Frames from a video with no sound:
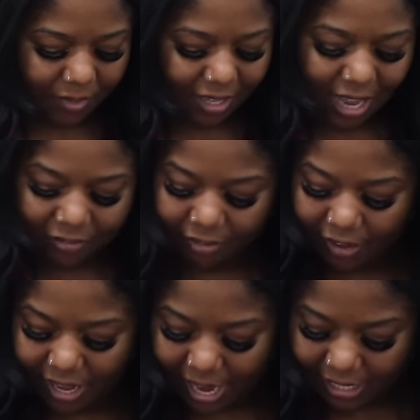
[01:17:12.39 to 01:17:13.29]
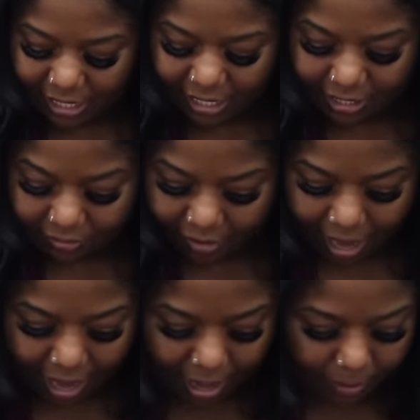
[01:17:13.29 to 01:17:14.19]
like for vacation, it's a
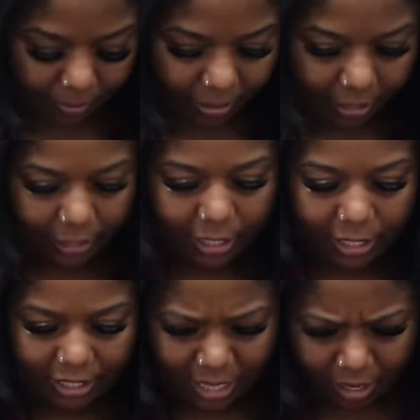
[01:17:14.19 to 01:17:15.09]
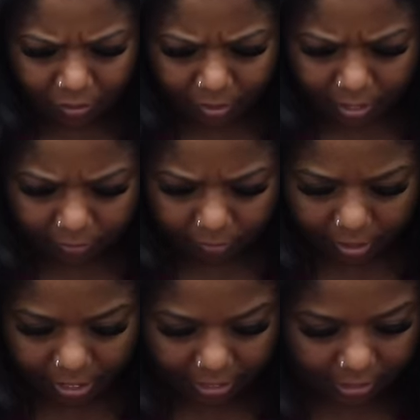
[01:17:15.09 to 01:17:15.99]
vibe. The glitter is not going everywhere.
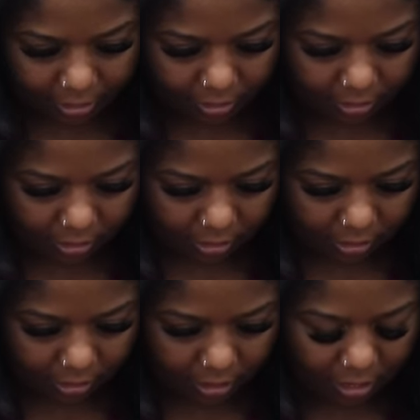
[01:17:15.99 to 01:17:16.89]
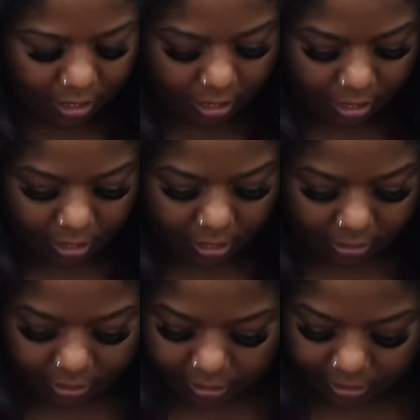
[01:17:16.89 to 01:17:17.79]
Yes, it is.
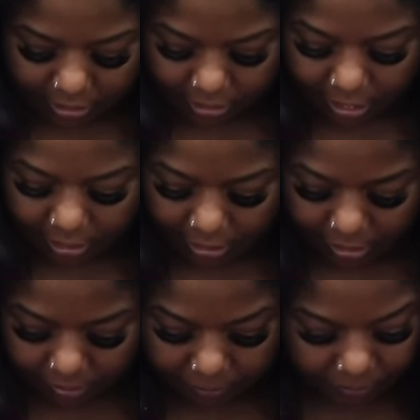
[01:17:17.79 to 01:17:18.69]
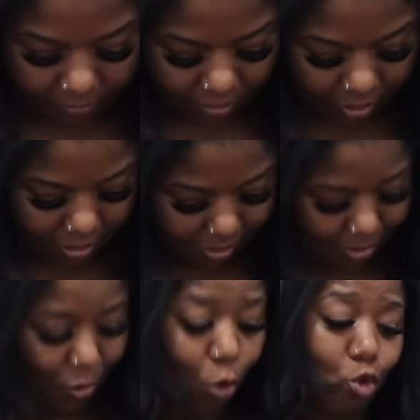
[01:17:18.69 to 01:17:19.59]
Yes, it is. I just can't see it.
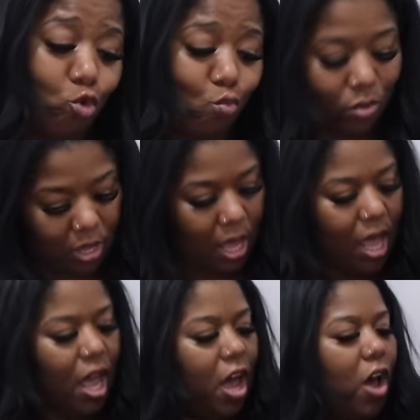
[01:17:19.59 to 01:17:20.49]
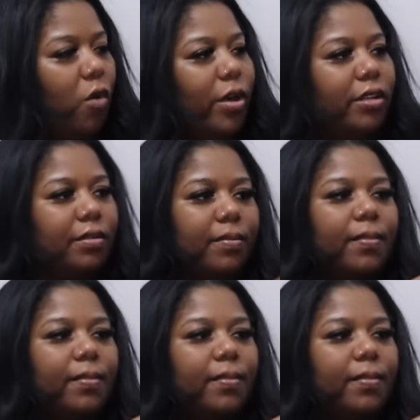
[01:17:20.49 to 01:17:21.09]
Oh, well.